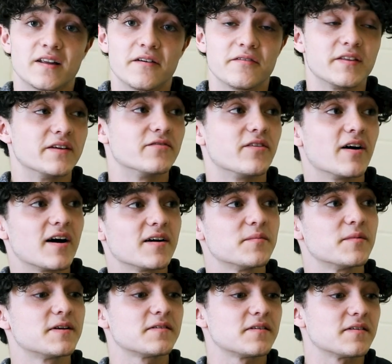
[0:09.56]
loved the
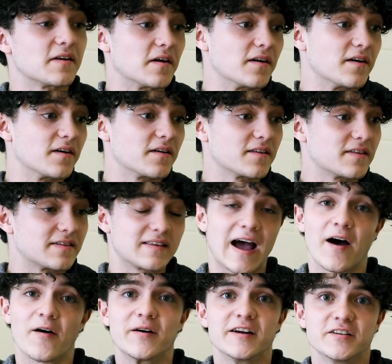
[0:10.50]
environment, uh,
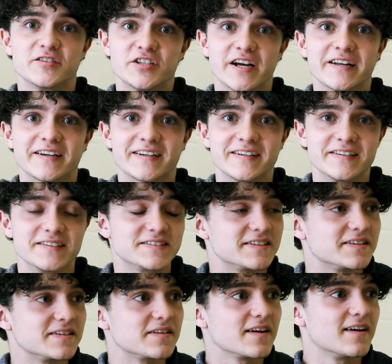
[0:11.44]
how energetic it is,
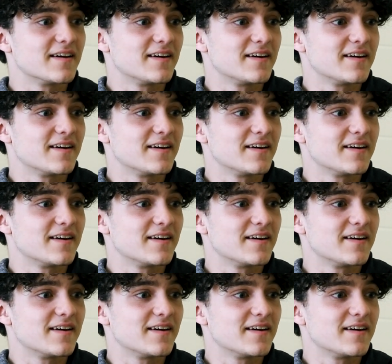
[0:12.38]
and